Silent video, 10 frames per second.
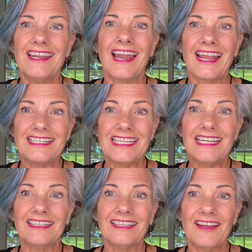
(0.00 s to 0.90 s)

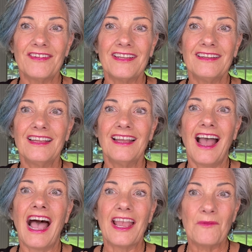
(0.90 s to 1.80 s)
1911
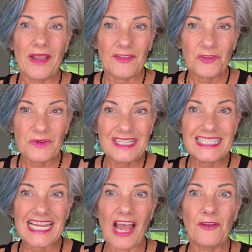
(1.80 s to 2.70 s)
Highway 3
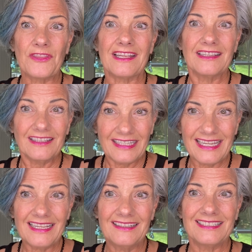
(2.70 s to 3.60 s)
South in
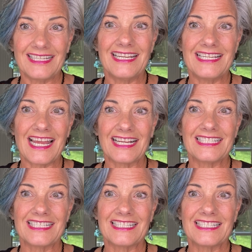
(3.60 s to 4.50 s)
League City,
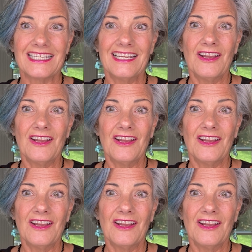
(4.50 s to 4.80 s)
Texas.